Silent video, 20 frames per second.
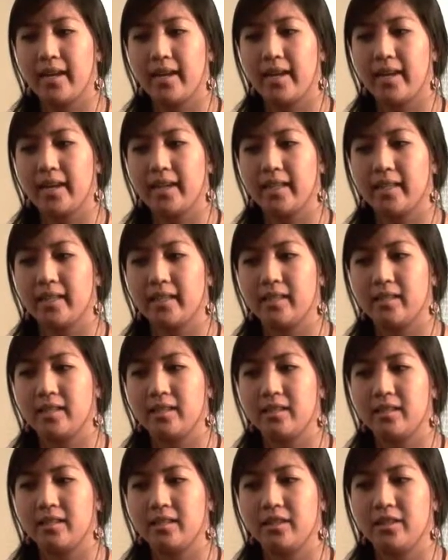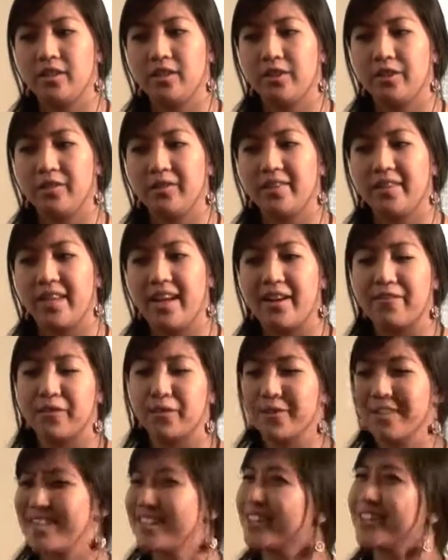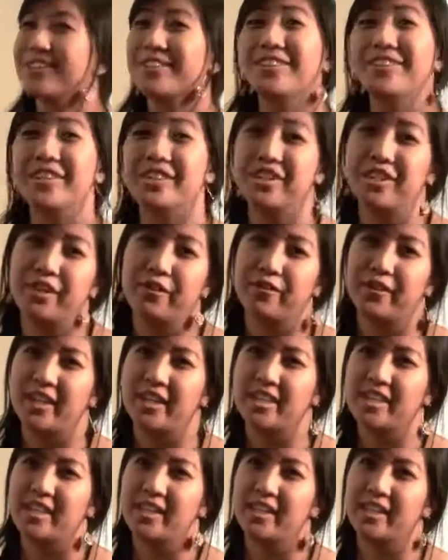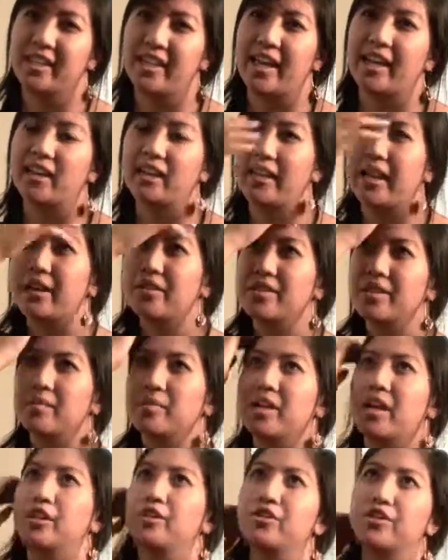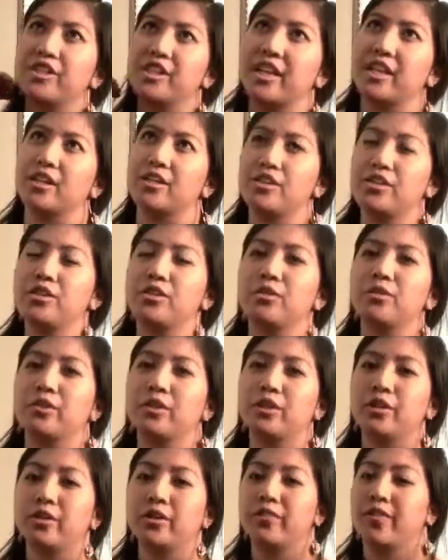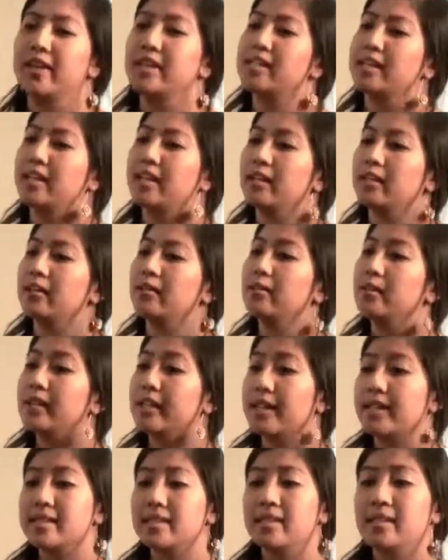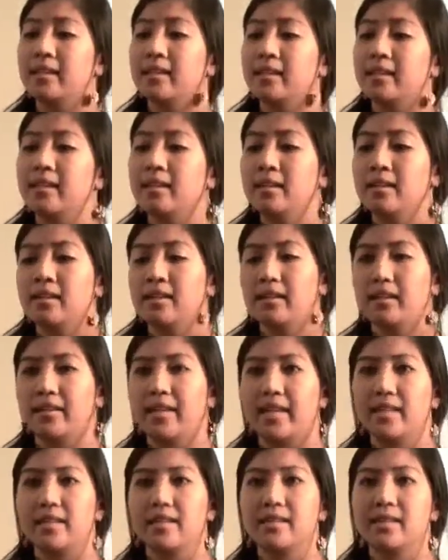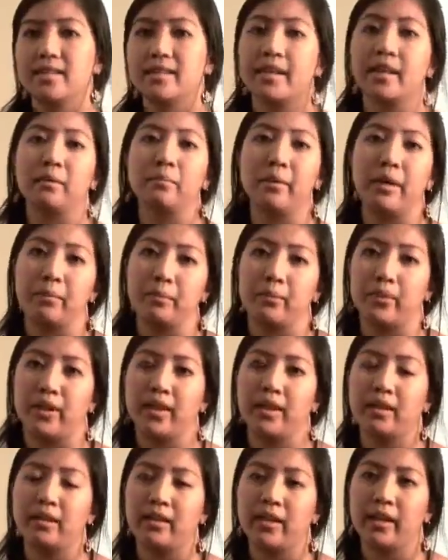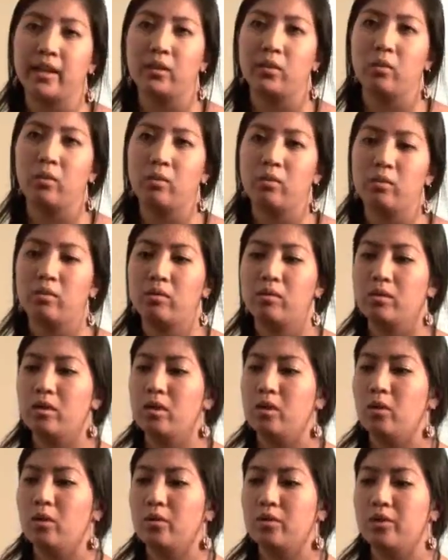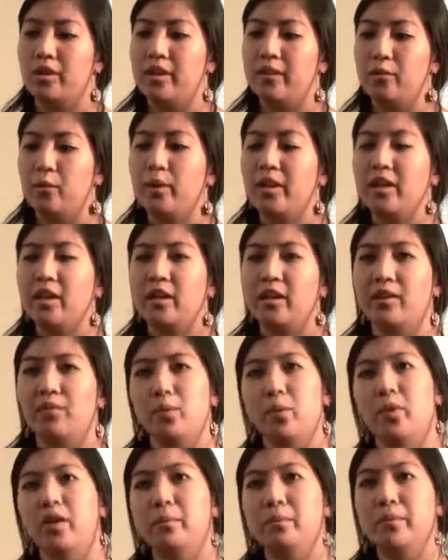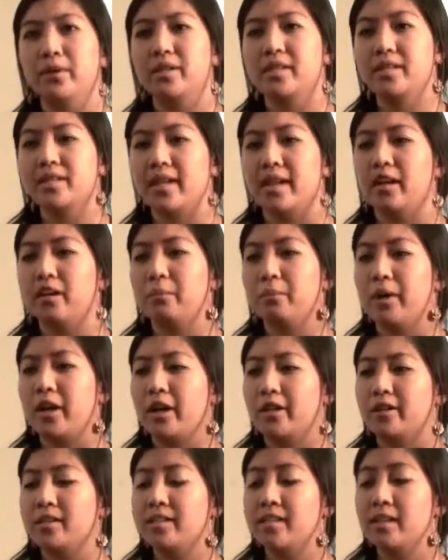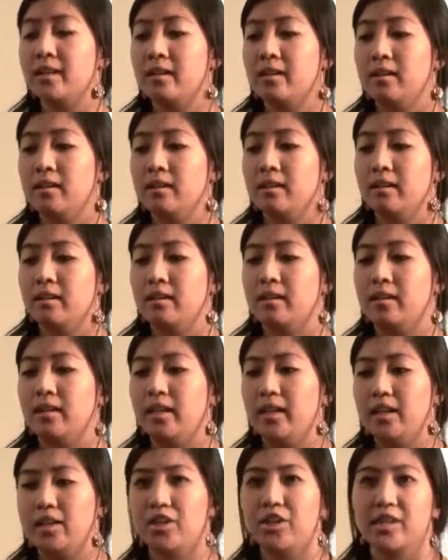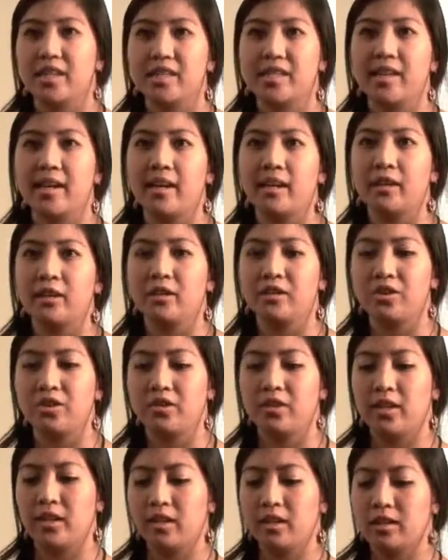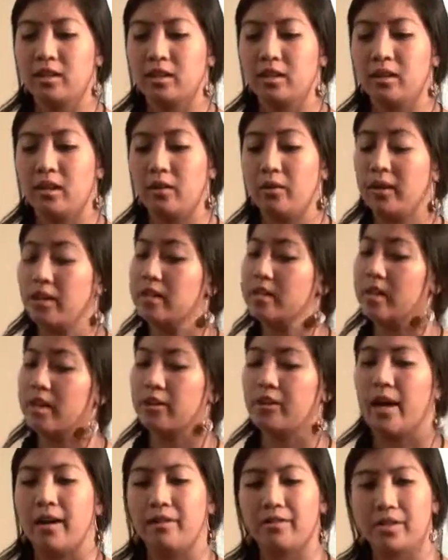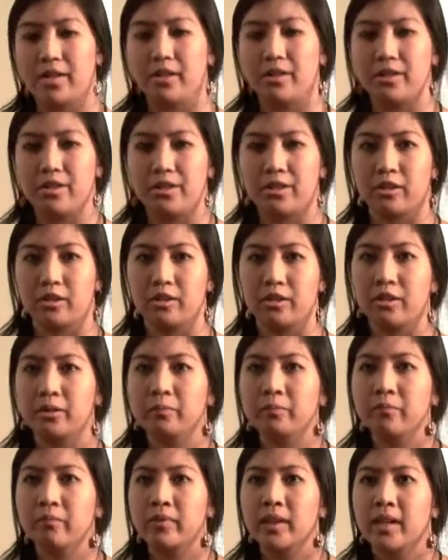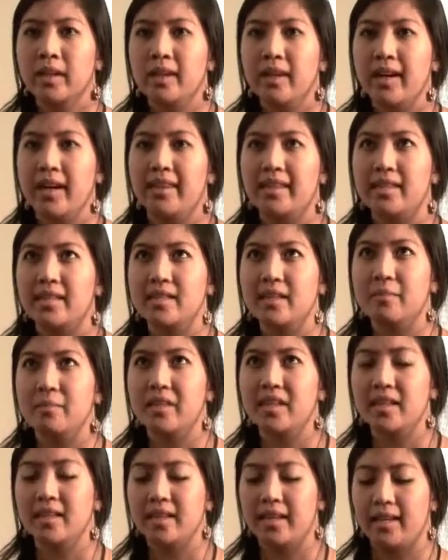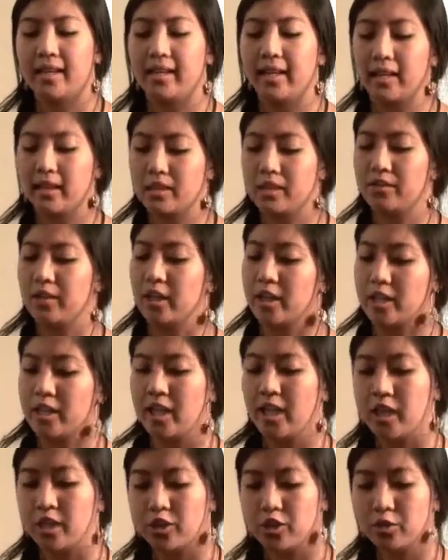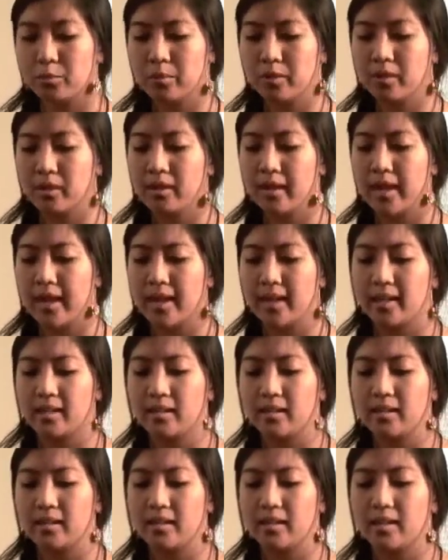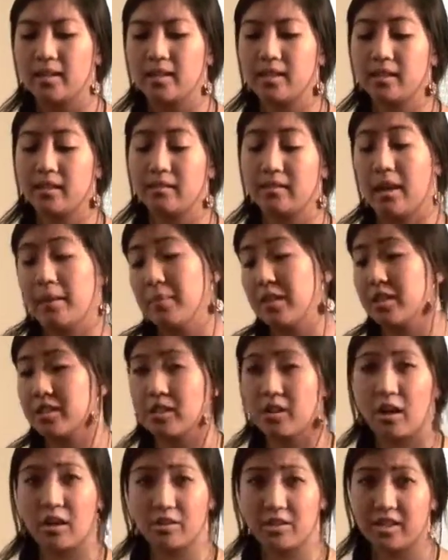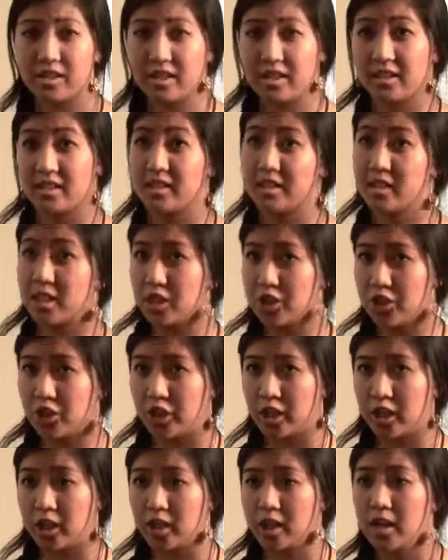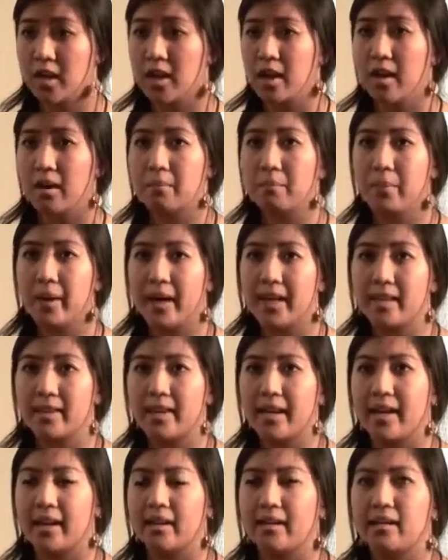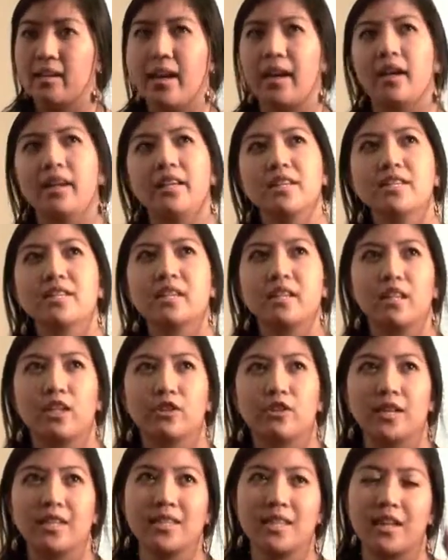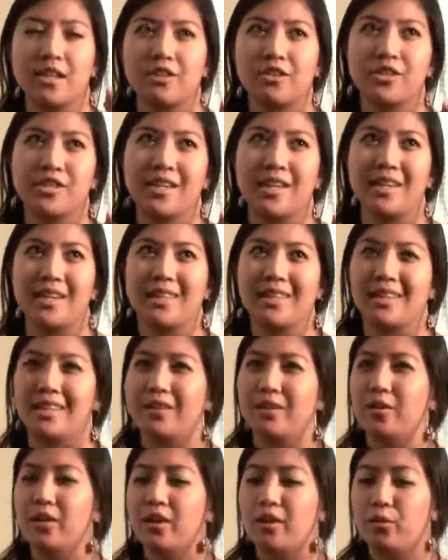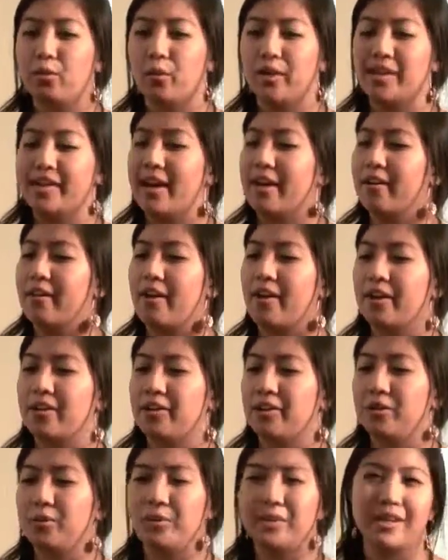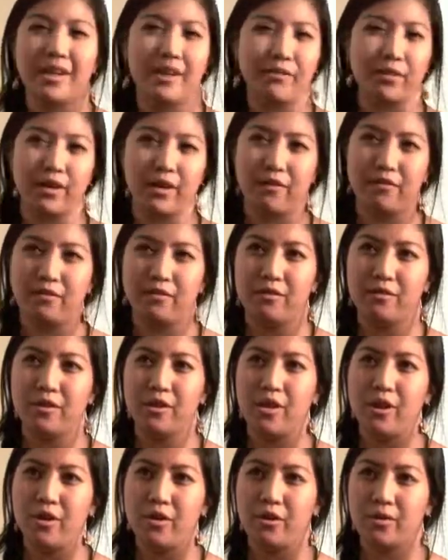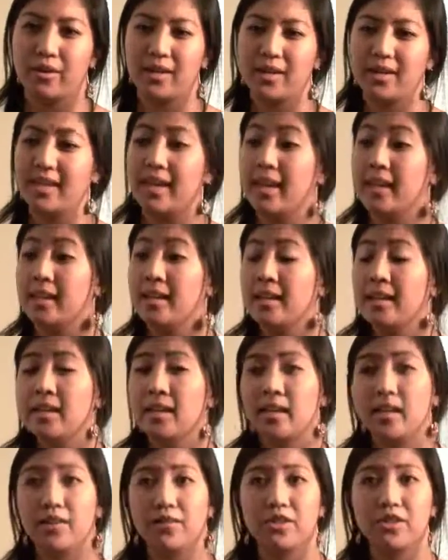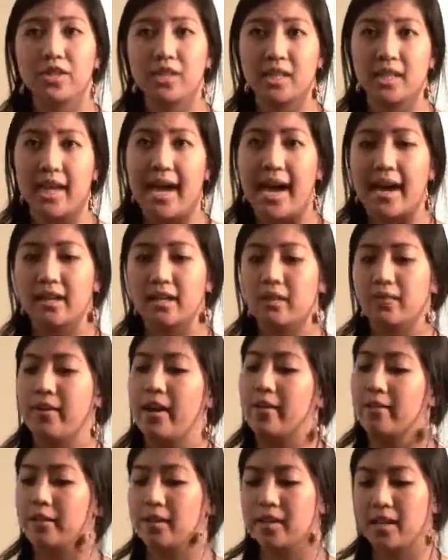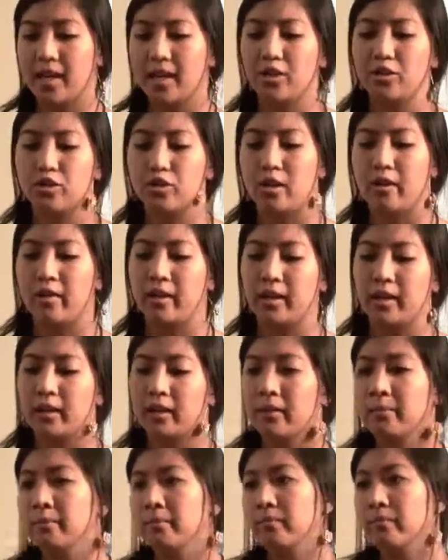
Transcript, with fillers: and, you know, everyone's circle looks different, and then that allows them to understand too, you know, if I say, well, that's the, that is the cell membrane. Like, if we, if we want to put cell parts into the cell, do you think it's going to go inside outside the circle? and that's something that like is very tangible and it's an I mean it's an artistic decision but that that instantly creates that understanding that if without art you would never have known and then even just the act of everyday drawing